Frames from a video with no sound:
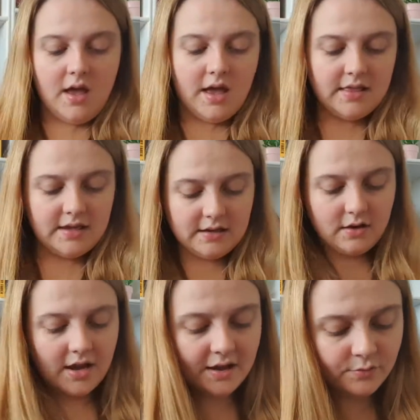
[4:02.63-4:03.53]
And then
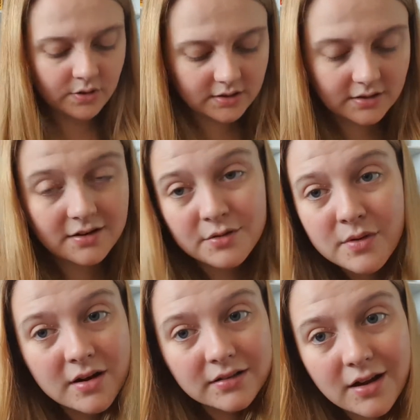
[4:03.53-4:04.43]
I have another
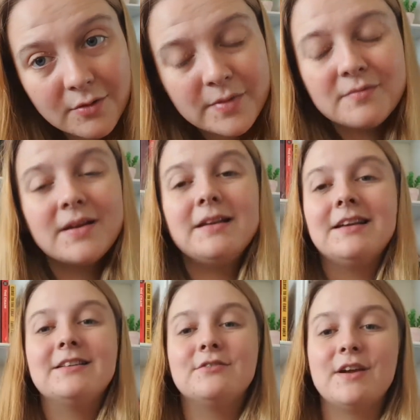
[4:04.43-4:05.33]
one I've been
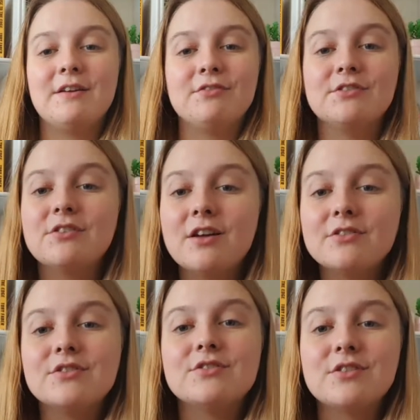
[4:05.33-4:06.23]
meaning to read for
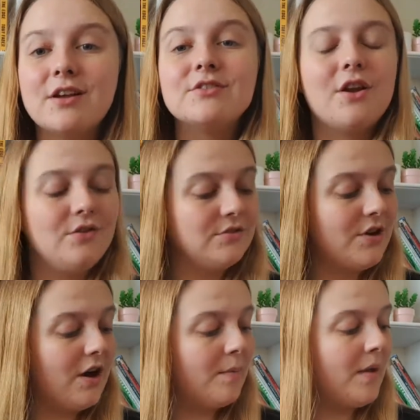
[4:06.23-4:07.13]
such a long
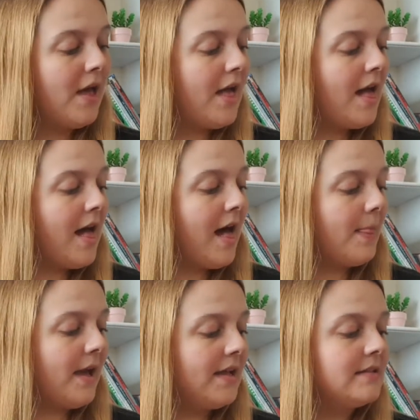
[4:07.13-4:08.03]
time. And
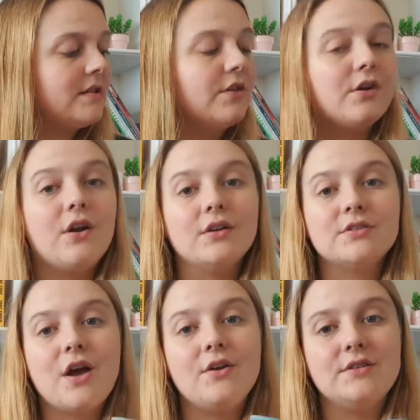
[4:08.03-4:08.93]
that is The
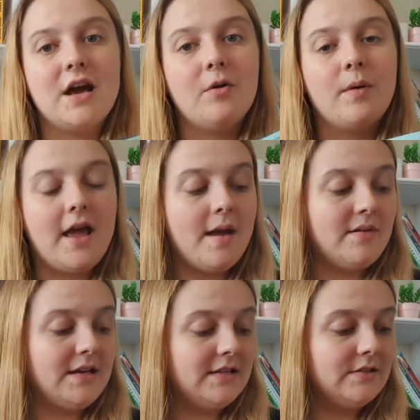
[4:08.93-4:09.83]
Glass Hotel by
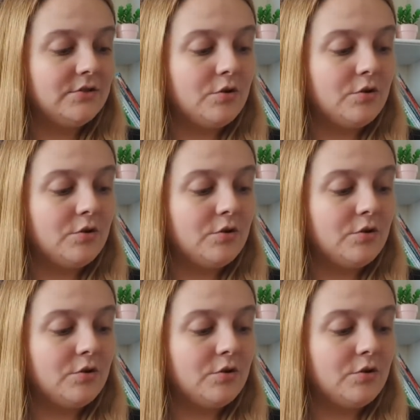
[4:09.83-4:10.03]
Emily St.